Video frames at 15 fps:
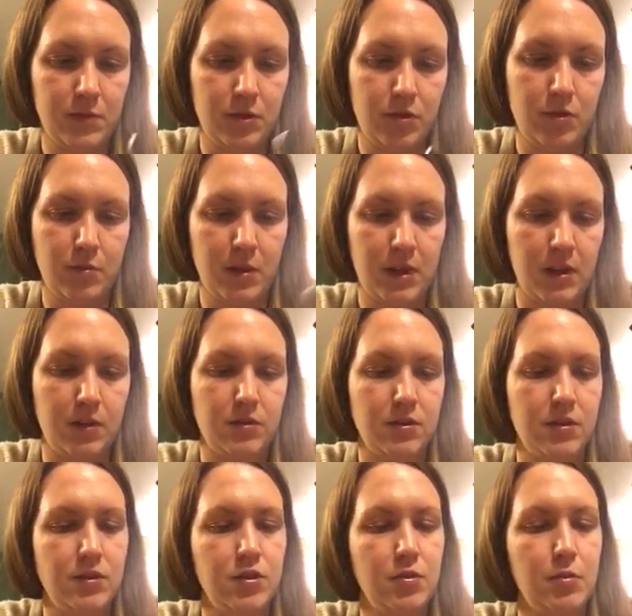Doing my nails
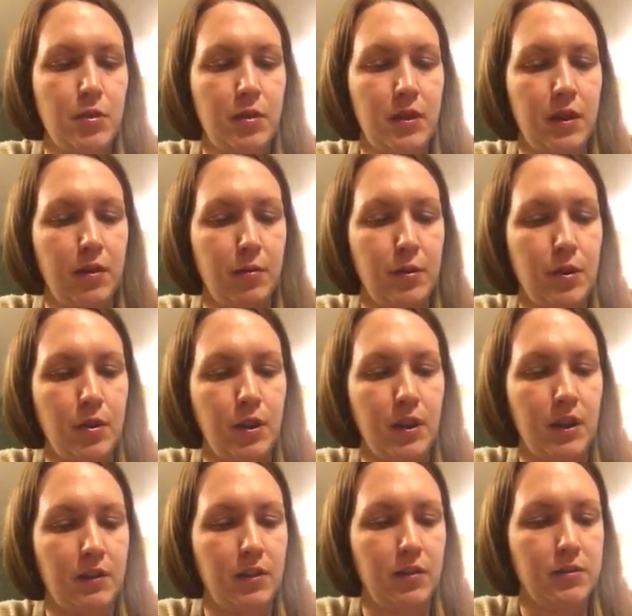is super therapeutic.
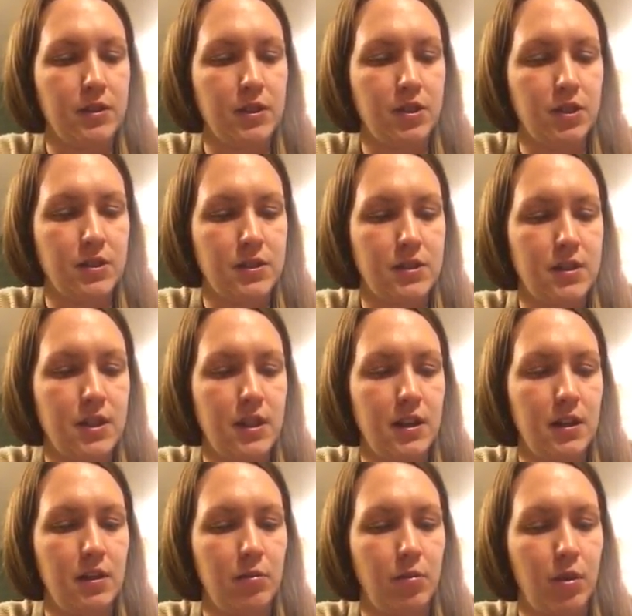I love to just sit
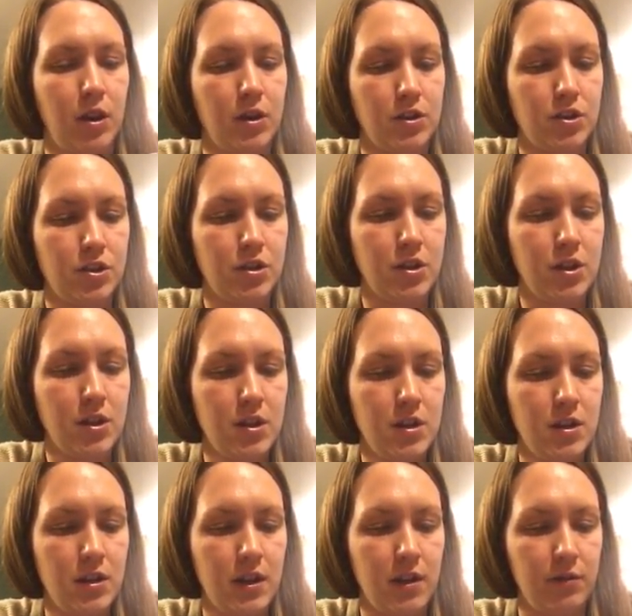and watch
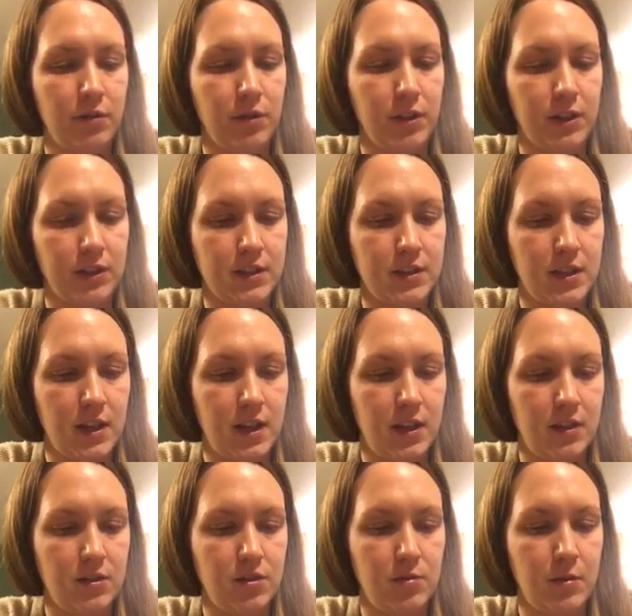Netflix
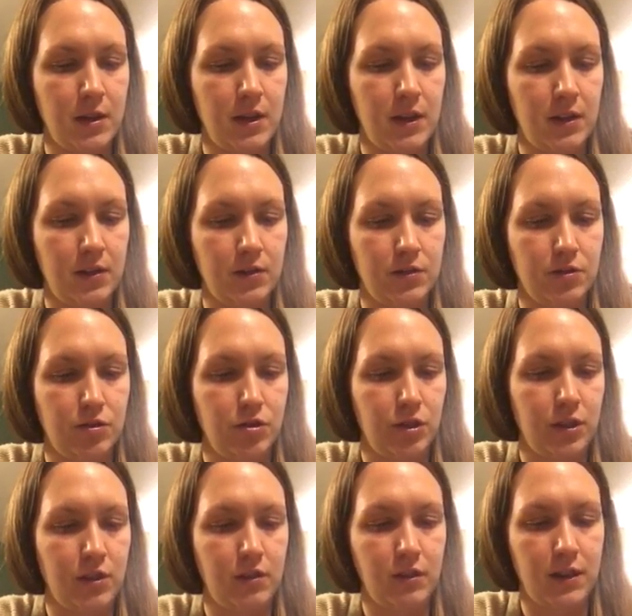and do my nails or
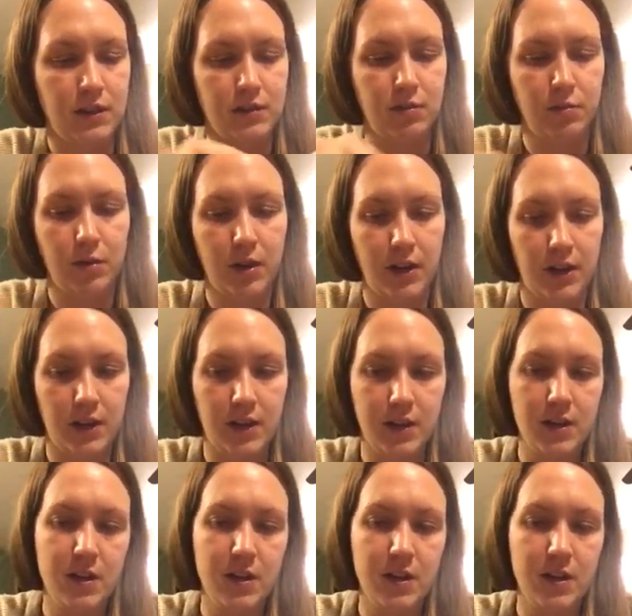drink a glass of wine.